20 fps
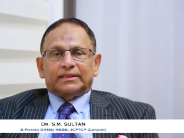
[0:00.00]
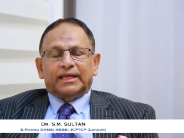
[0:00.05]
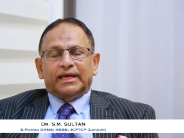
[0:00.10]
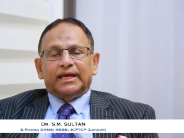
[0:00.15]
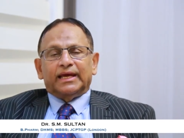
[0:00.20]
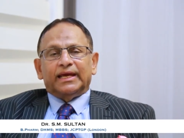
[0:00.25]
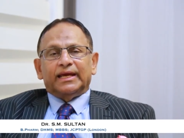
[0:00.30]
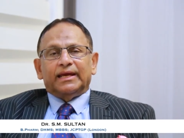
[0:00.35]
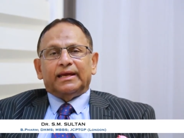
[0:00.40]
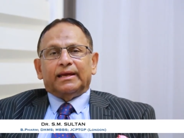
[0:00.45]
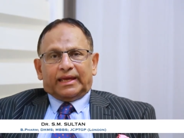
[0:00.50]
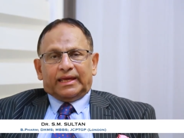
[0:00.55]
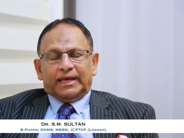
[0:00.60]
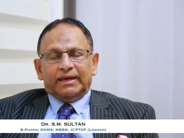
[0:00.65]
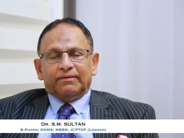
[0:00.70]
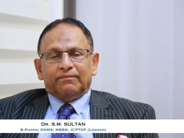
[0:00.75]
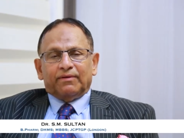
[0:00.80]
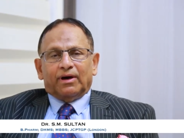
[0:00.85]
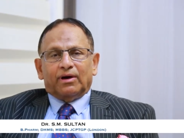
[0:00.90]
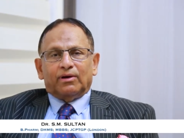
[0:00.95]
they
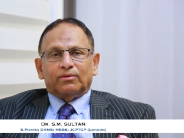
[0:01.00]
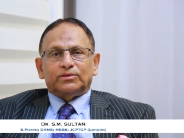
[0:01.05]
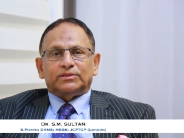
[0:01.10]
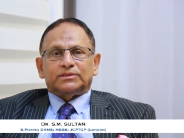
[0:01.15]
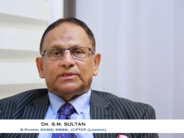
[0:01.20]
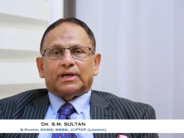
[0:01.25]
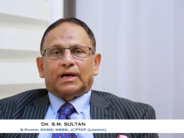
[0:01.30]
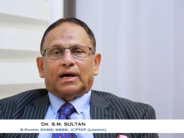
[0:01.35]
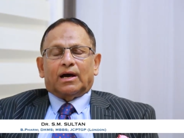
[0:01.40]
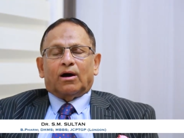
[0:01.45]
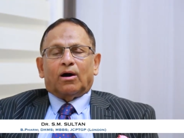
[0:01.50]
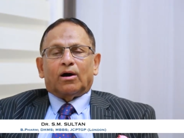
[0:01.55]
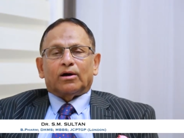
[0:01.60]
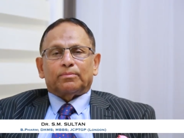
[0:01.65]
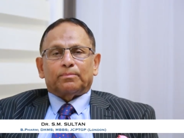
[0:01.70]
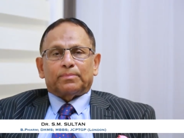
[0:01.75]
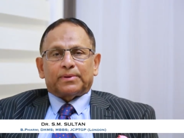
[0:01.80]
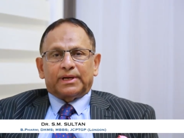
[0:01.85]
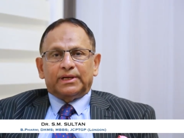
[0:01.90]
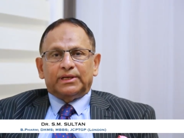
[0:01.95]
give out
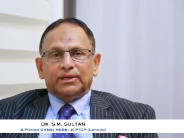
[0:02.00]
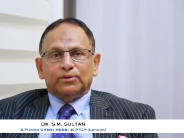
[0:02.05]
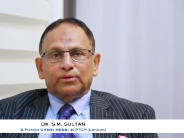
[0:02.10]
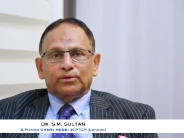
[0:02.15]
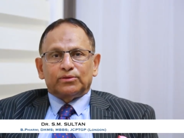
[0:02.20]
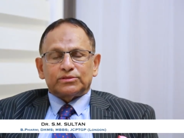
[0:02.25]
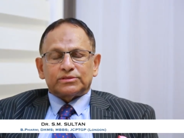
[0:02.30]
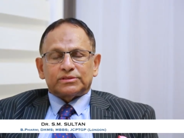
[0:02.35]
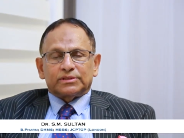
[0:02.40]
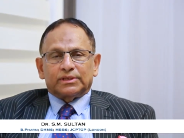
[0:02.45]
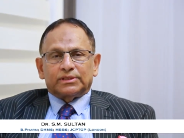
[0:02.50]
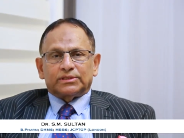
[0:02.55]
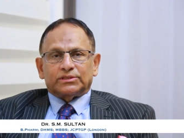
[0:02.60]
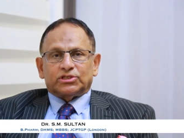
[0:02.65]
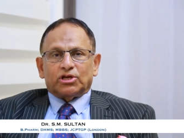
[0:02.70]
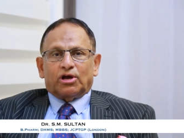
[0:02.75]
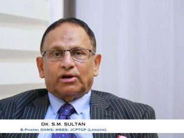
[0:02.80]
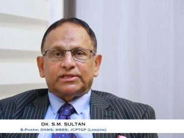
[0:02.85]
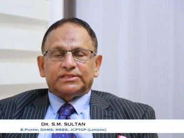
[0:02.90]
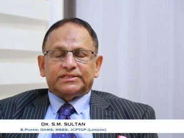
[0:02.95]
or produce
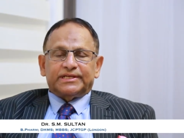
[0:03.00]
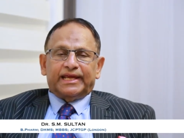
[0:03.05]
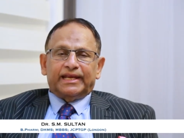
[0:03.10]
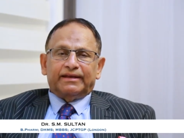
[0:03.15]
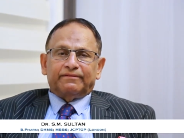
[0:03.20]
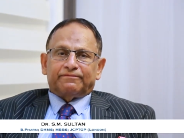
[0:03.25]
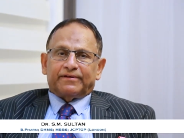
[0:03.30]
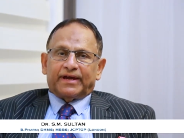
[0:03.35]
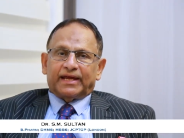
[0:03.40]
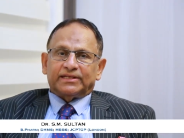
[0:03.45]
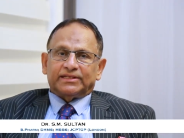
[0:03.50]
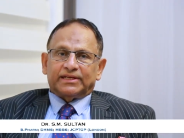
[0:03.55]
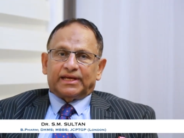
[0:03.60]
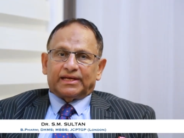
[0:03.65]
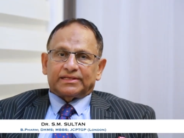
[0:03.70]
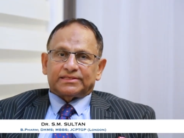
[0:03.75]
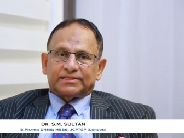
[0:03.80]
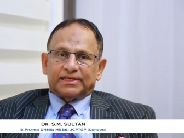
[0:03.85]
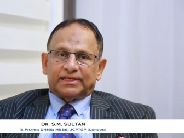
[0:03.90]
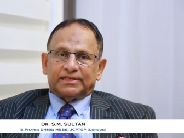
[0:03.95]
short-chain fatty
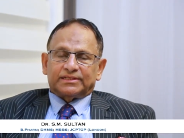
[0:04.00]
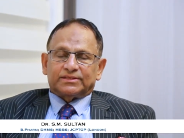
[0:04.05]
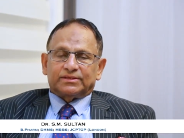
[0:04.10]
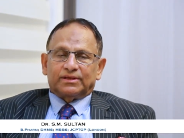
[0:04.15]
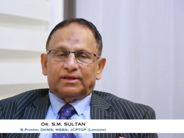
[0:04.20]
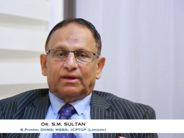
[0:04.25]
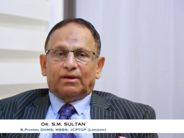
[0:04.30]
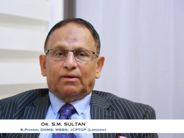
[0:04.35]
acids,